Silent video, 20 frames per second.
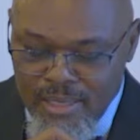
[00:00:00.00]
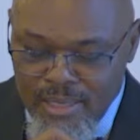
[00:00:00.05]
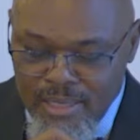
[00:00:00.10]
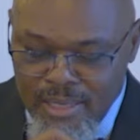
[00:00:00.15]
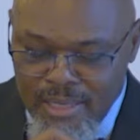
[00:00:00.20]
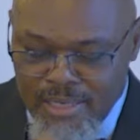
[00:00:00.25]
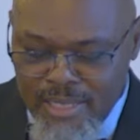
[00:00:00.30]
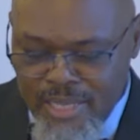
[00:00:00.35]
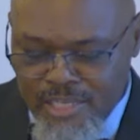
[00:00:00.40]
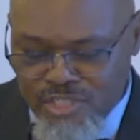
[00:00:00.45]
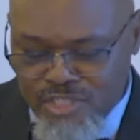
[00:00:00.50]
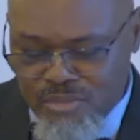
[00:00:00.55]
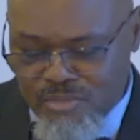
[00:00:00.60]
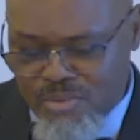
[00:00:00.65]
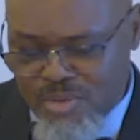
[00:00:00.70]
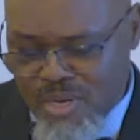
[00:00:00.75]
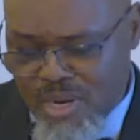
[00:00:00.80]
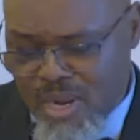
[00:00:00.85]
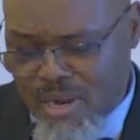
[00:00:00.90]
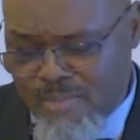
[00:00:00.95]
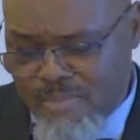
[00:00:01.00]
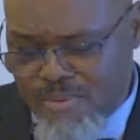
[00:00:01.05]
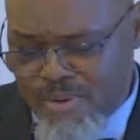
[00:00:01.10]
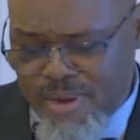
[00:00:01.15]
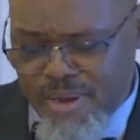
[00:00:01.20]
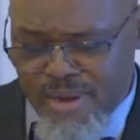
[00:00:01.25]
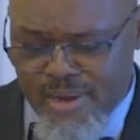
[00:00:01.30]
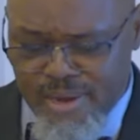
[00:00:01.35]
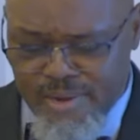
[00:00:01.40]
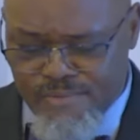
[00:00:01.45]
And that should be our
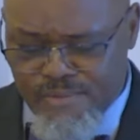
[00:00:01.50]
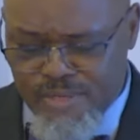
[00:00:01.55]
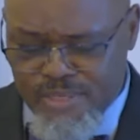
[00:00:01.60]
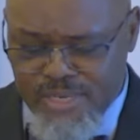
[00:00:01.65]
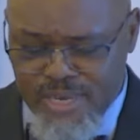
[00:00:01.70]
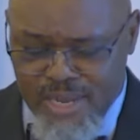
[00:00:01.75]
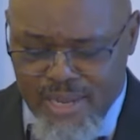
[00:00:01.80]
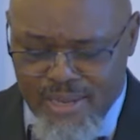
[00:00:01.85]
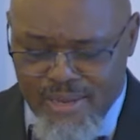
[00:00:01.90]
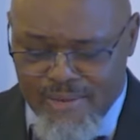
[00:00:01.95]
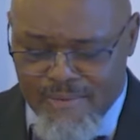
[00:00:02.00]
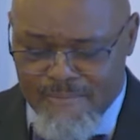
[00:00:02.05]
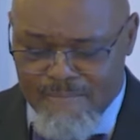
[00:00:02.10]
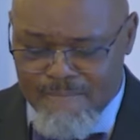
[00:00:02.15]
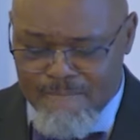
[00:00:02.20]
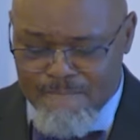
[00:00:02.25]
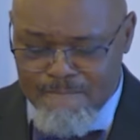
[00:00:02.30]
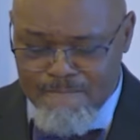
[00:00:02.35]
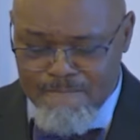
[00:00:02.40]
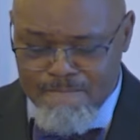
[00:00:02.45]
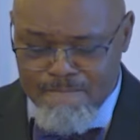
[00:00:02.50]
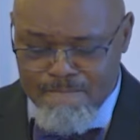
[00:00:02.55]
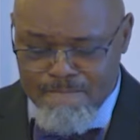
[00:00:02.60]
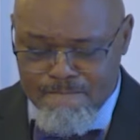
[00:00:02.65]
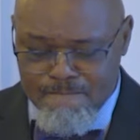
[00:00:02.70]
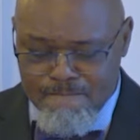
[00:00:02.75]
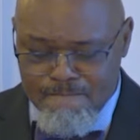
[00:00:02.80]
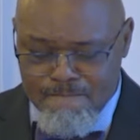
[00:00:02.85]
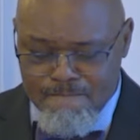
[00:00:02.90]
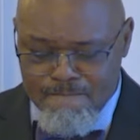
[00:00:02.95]
prayer every day.
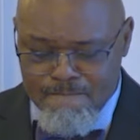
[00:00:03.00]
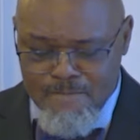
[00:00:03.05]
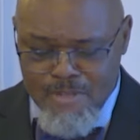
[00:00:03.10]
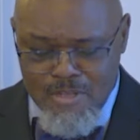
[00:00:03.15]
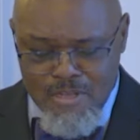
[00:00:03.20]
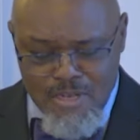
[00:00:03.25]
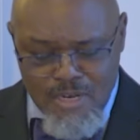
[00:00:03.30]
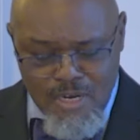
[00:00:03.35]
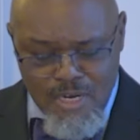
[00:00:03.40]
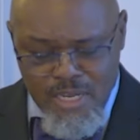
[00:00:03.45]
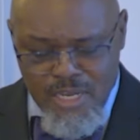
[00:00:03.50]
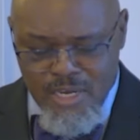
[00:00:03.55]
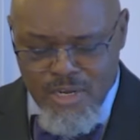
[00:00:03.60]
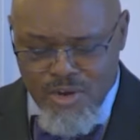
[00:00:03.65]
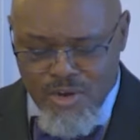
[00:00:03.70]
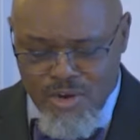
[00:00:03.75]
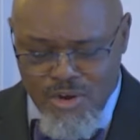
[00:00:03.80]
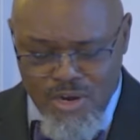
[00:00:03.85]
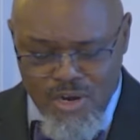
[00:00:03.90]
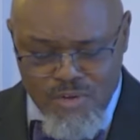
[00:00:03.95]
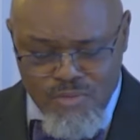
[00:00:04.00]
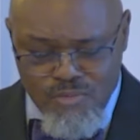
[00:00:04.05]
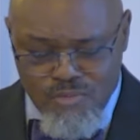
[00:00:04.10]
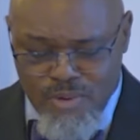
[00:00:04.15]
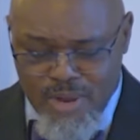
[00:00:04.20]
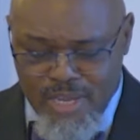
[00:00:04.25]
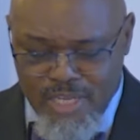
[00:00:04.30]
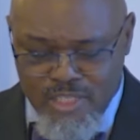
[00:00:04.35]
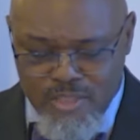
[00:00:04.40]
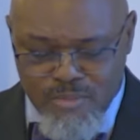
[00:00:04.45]
Clean heart,
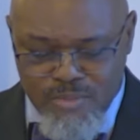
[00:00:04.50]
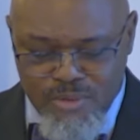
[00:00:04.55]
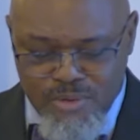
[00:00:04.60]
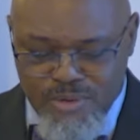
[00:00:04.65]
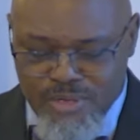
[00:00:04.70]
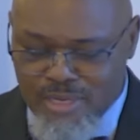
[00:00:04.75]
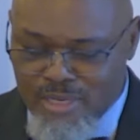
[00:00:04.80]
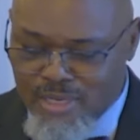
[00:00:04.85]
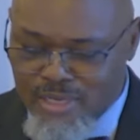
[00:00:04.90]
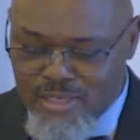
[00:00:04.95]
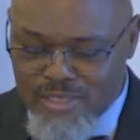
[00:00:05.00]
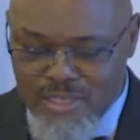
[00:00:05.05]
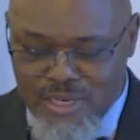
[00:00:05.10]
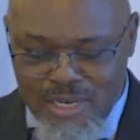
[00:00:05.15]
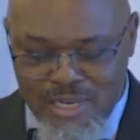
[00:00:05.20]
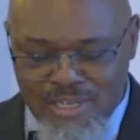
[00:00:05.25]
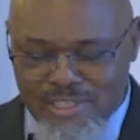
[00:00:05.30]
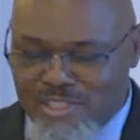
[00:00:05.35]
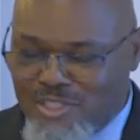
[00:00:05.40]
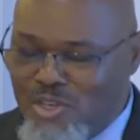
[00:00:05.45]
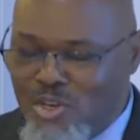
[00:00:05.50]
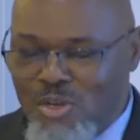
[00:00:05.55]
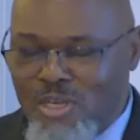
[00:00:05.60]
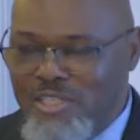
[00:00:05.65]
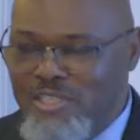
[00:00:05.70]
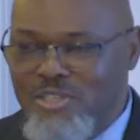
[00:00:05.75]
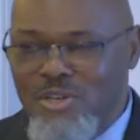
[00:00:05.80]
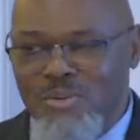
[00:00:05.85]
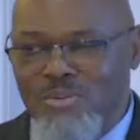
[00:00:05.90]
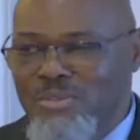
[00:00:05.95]
right spirit.
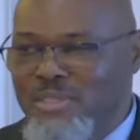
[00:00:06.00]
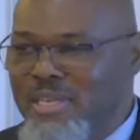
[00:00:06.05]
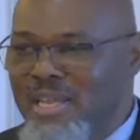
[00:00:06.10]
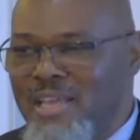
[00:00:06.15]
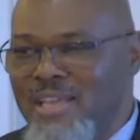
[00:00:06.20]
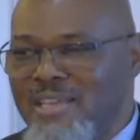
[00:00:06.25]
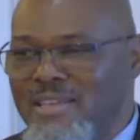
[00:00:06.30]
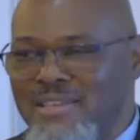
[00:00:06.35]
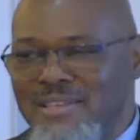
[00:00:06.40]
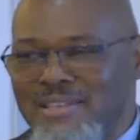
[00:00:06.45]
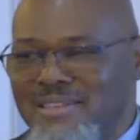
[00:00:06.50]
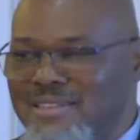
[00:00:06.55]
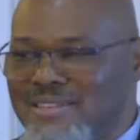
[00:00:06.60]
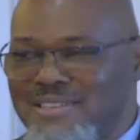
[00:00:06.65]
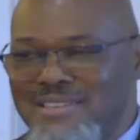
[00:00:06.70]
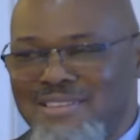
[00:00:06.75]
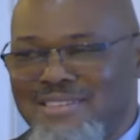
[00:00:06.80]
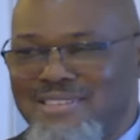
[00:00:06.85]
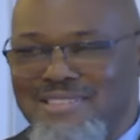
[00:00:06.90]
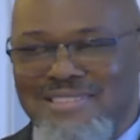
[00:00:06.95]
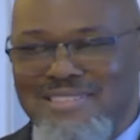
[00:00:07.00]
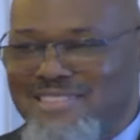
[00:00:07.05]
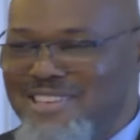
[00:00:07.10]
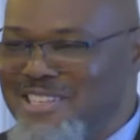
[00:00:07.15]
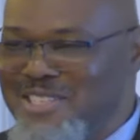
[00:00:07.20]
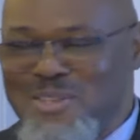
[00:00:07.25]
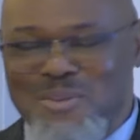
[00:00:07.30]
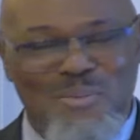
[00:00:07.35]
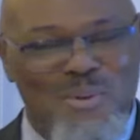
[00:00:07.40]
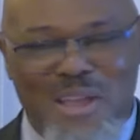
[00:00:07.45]
Lord, don't take
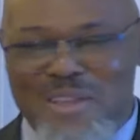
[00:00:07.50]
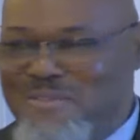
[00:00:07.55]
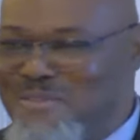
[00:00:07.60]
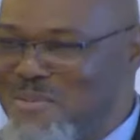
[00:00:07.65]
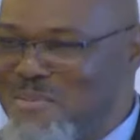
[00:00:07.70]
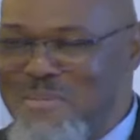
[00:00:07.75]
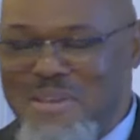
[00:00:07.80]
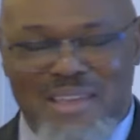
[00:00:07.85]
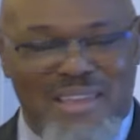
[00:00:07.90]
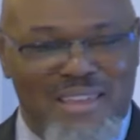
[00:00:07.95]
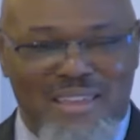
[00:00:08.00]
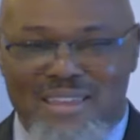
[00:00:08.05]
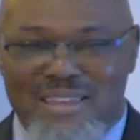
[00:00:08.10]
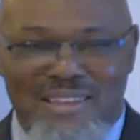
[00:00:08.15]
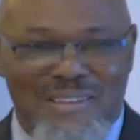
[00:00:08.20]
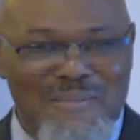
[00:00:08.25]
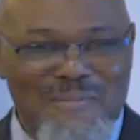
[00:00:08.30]
this away from me.